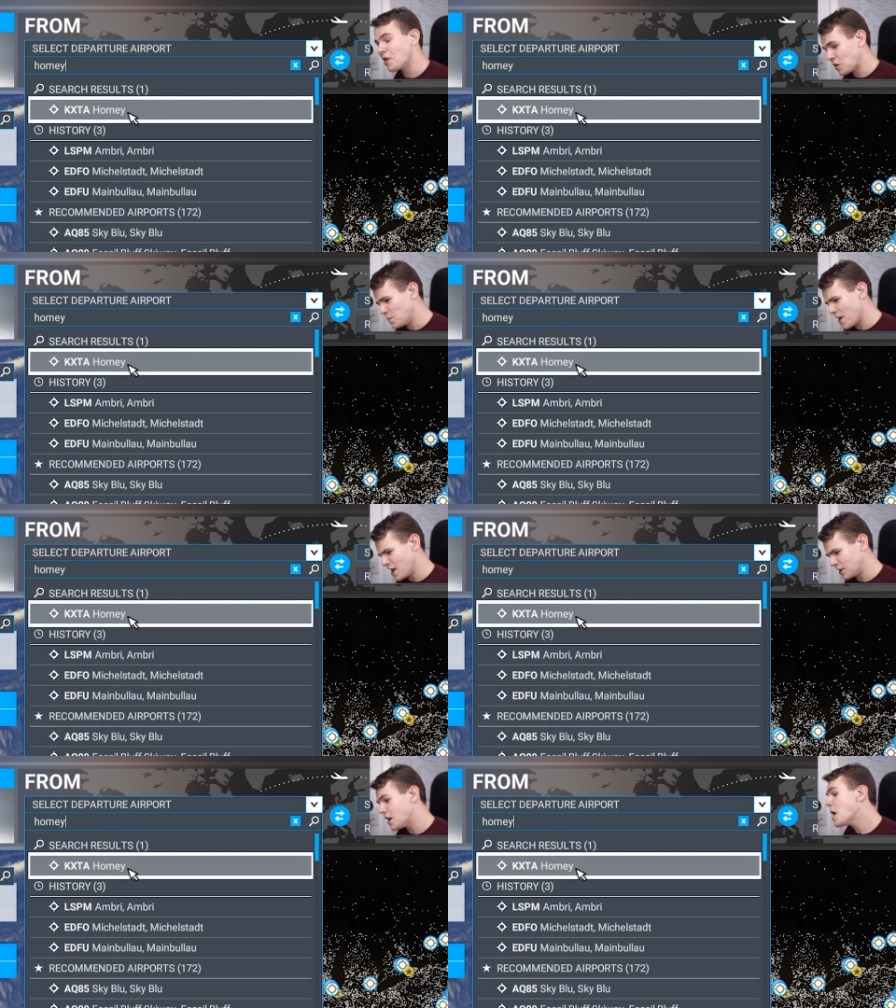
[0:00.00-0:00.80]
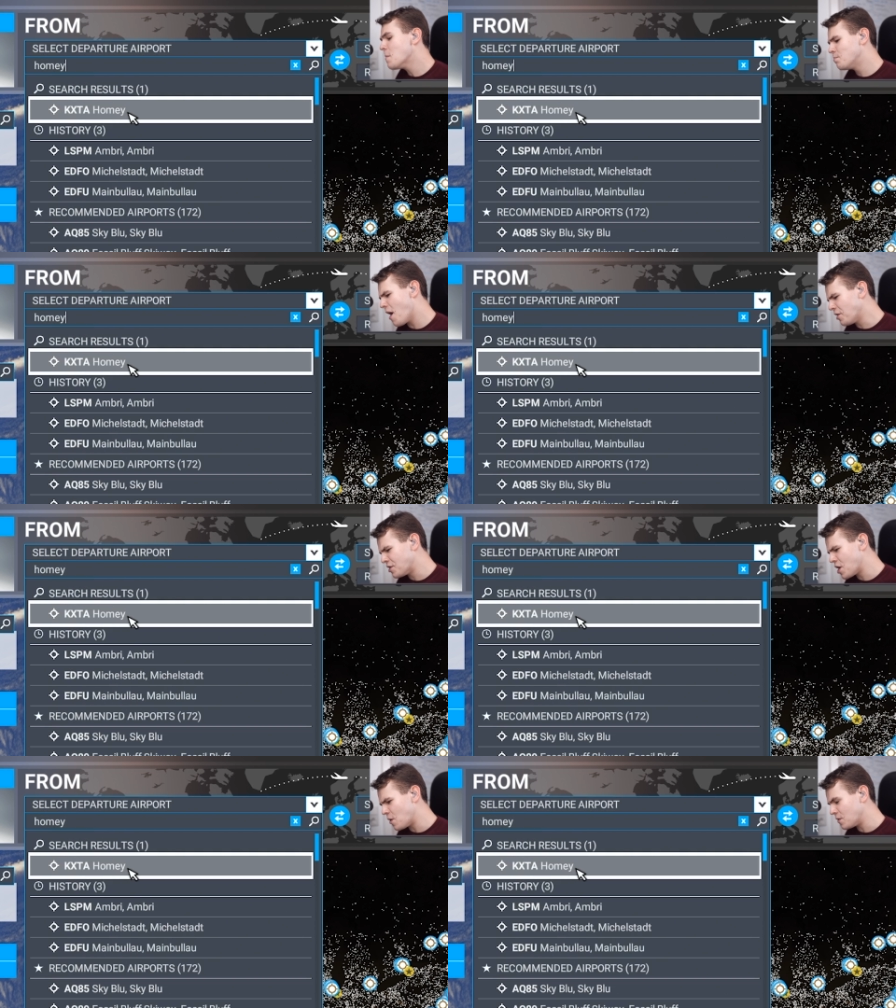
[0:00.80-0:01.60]
Airbase,
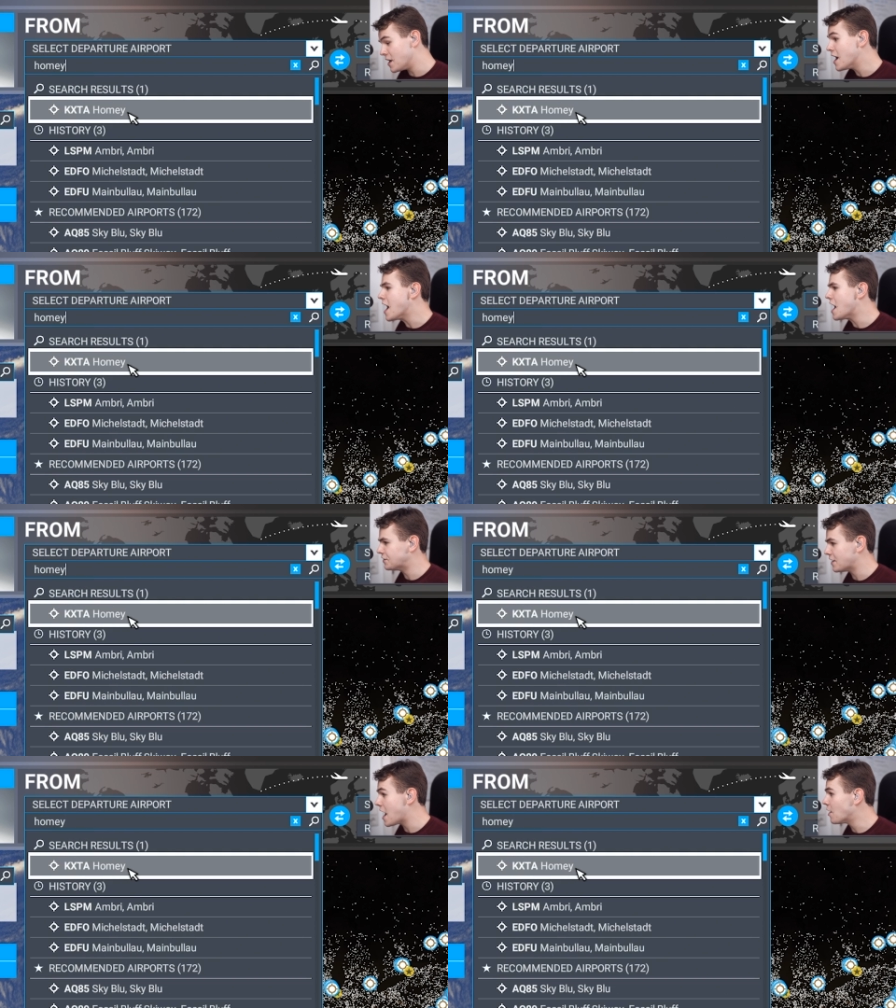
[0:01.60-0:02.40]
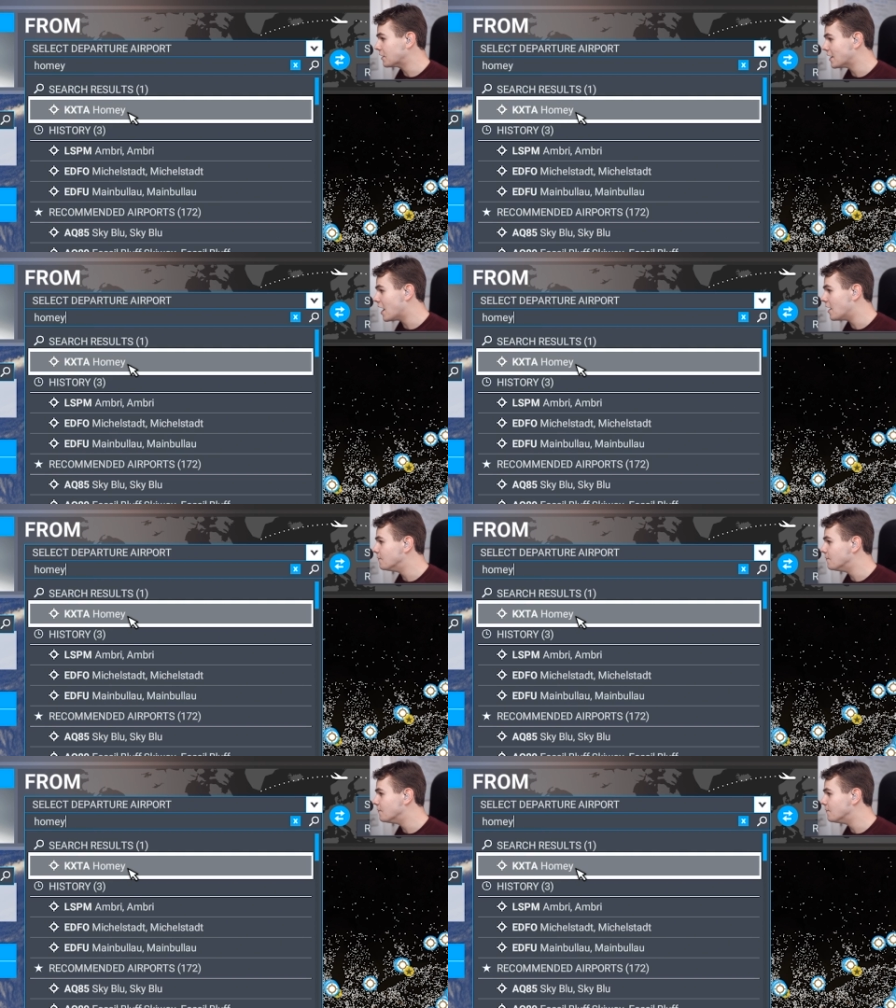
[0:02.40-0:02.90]
better known as Area